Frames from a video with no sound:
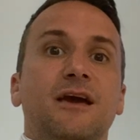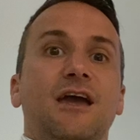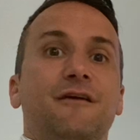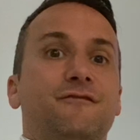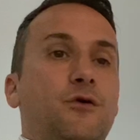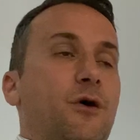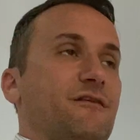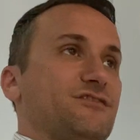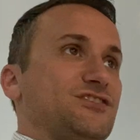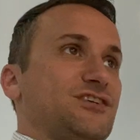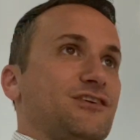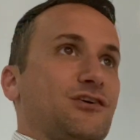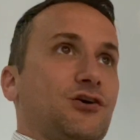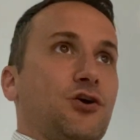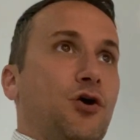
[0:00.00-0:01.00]
if you have a
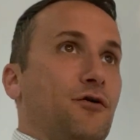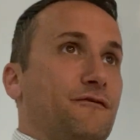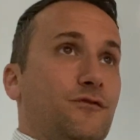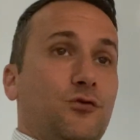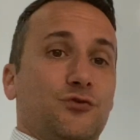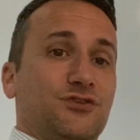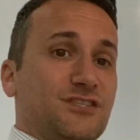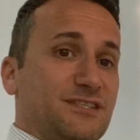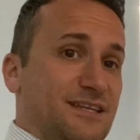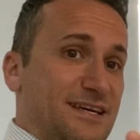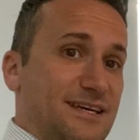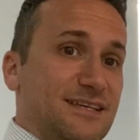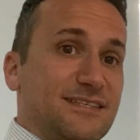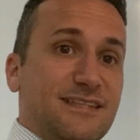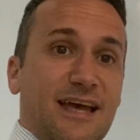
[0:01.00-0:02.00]
sudden cough or sneeze,